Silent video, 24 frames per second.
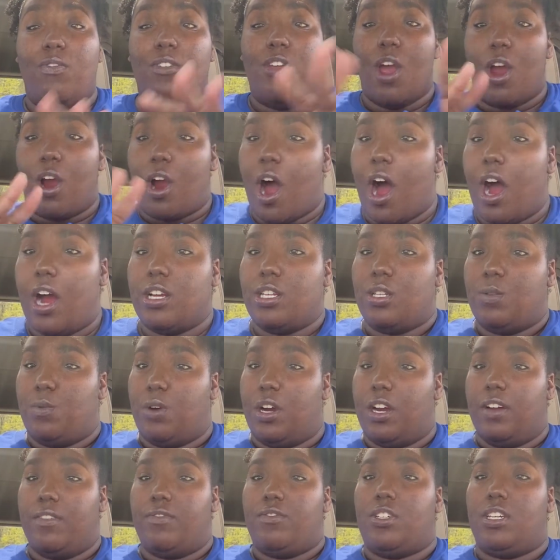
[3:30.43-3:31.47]
your car's
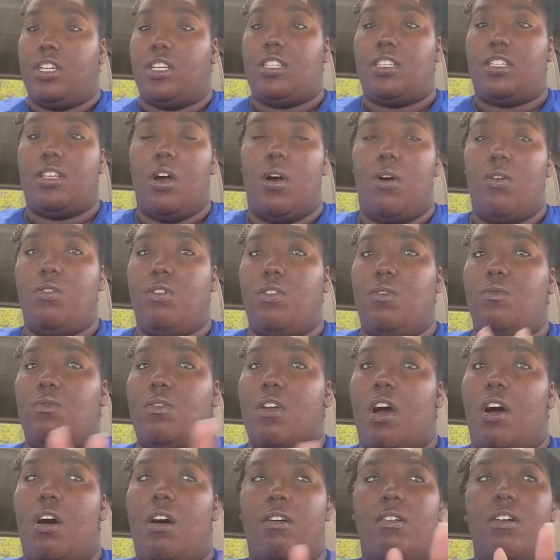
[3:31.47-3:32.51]
worth, just so you
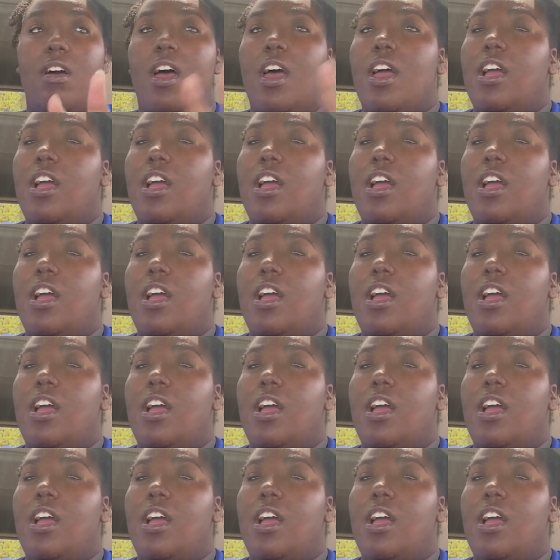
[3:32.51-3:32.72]
know,